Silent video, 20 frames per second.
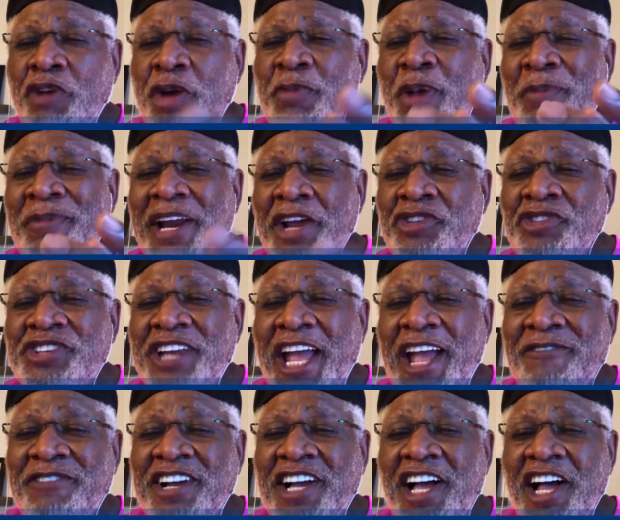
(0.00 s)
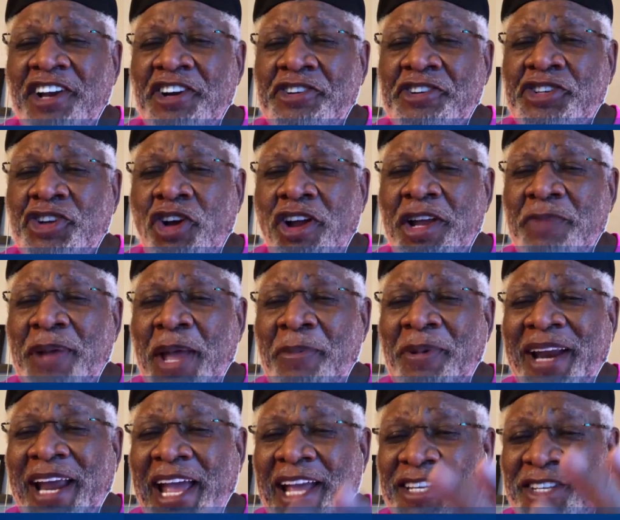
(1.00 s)
Remember they used to have colored toilet
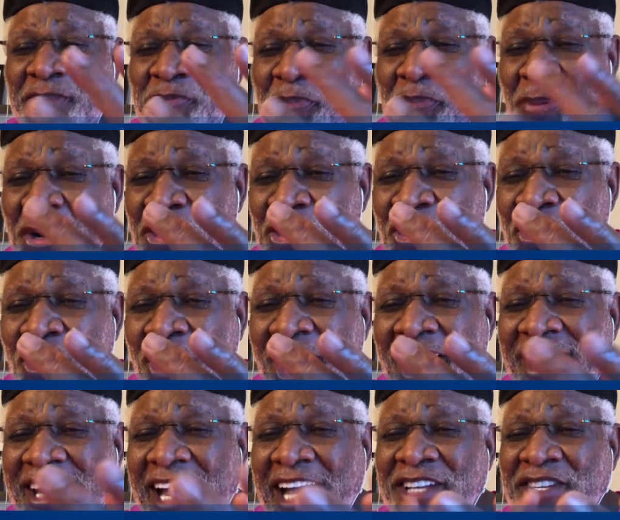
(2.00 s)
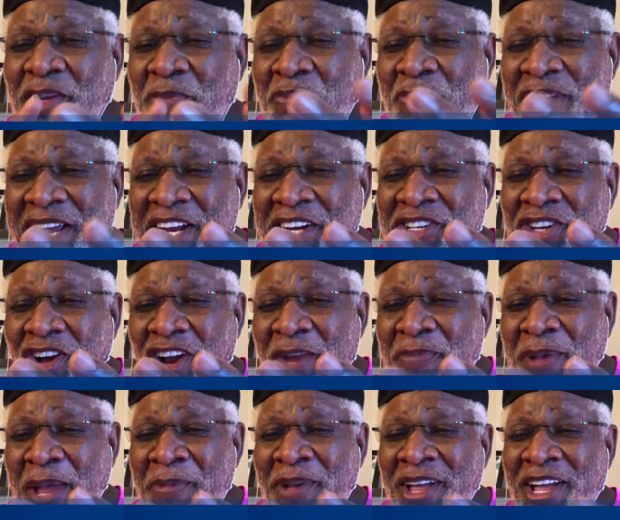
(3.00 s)
paper? They had some blue. They had some pink
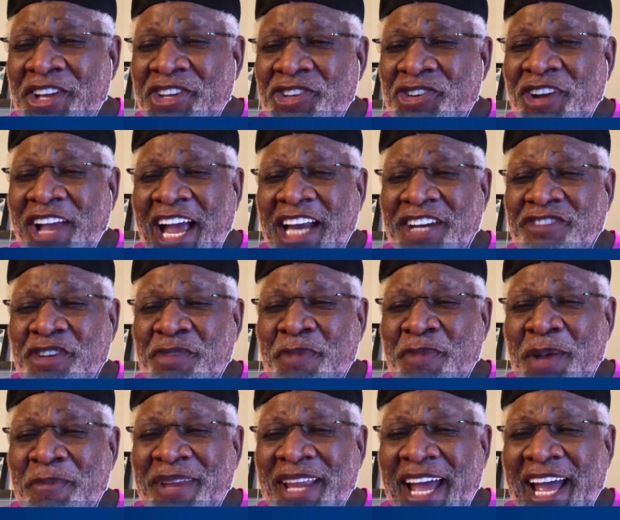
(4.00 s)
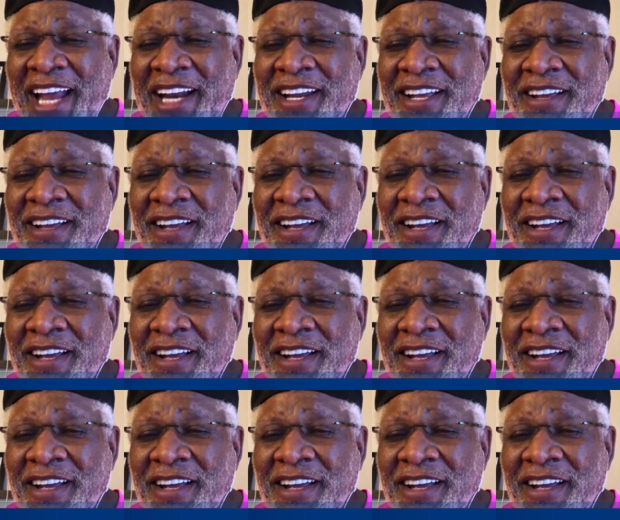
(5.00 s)
toilet paper. You guys remember that?